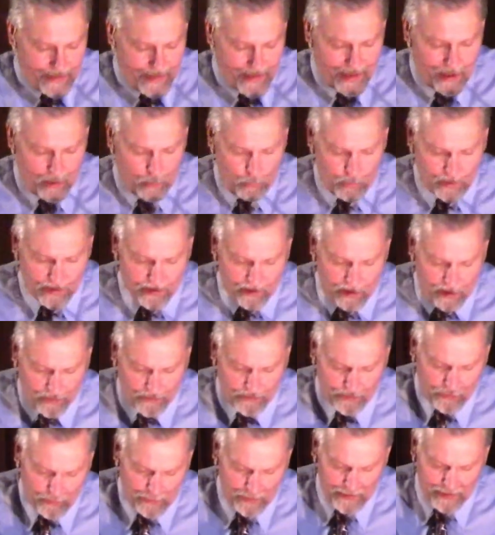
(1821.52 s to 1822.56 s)
there was
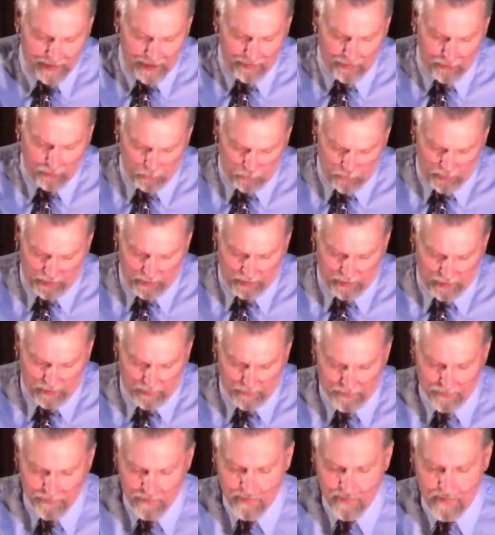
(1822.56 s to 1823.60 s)
also another one,
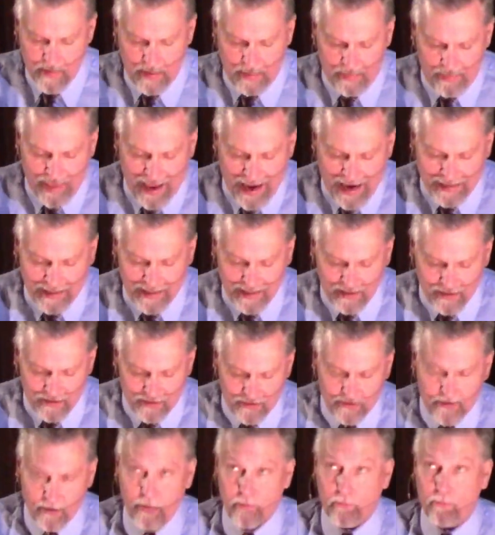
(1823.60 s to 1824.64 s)
and that
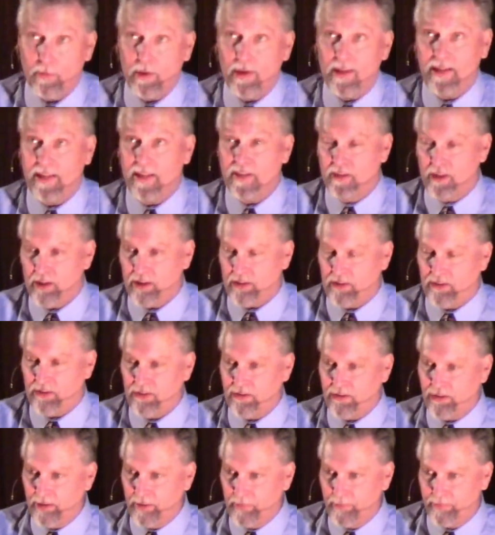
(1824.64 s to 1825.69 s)
is
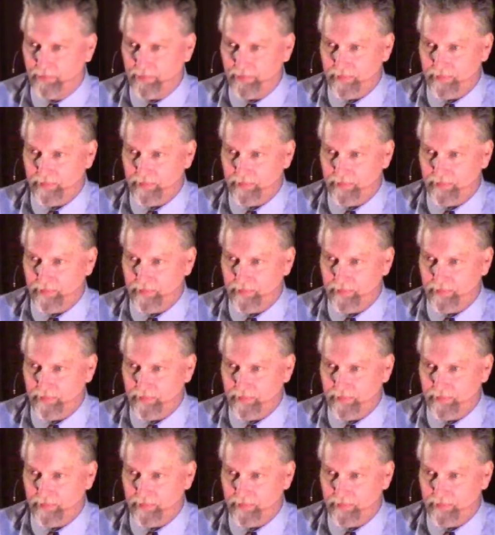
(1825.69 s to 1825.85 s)
religious.